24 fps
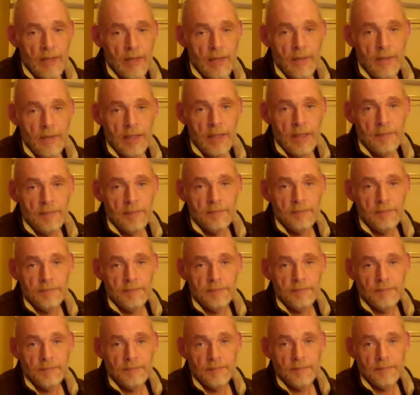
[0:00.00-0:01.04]
well,
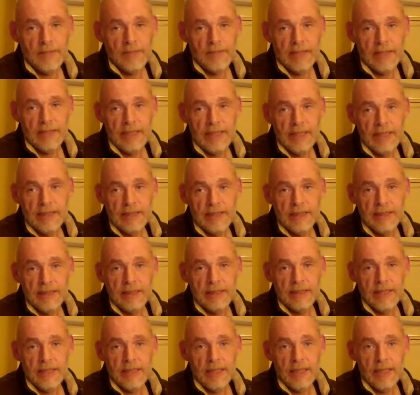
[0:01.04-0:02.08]
in a sense, it's
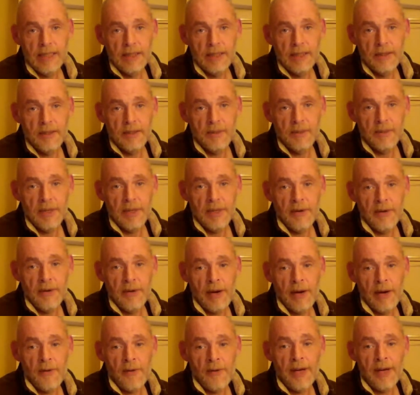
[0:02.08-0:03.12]
taking you to where you
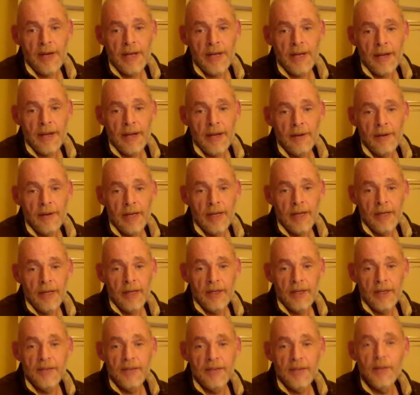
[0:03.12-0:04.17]
are right now,
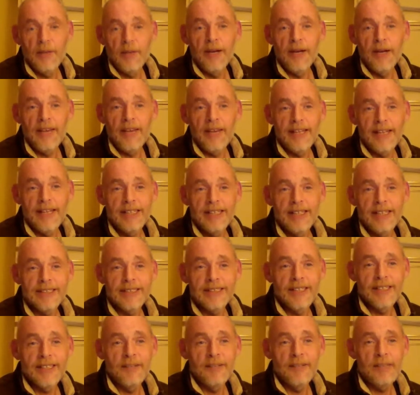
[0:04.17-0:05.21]
and where that is
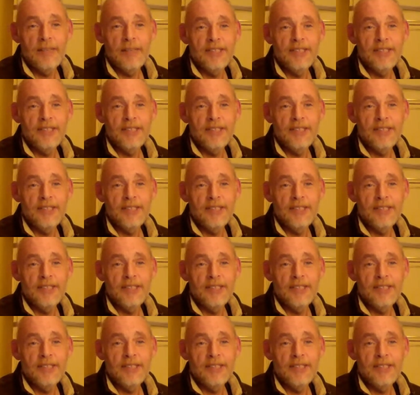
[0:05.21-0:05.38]
on the Peach